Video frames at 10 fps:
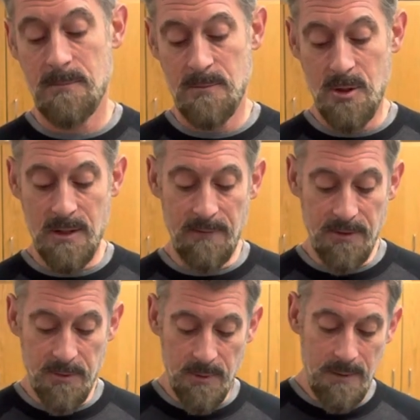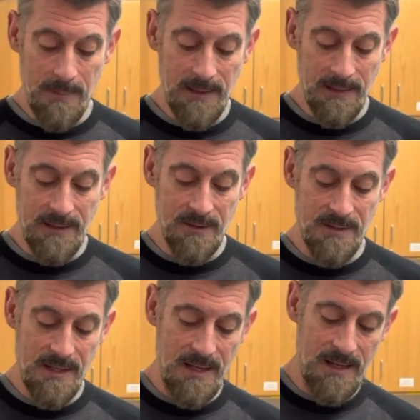So you're going to have 3
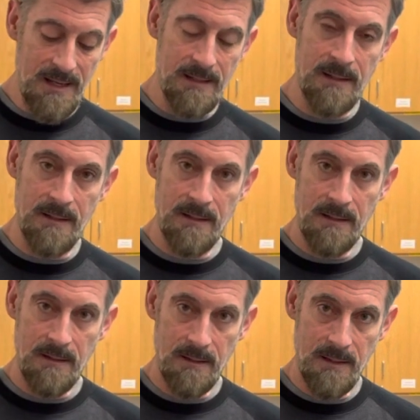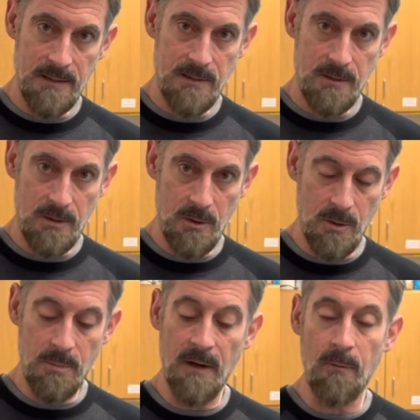milliliters in this
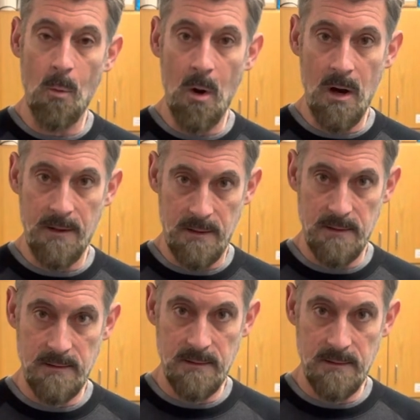tube of water,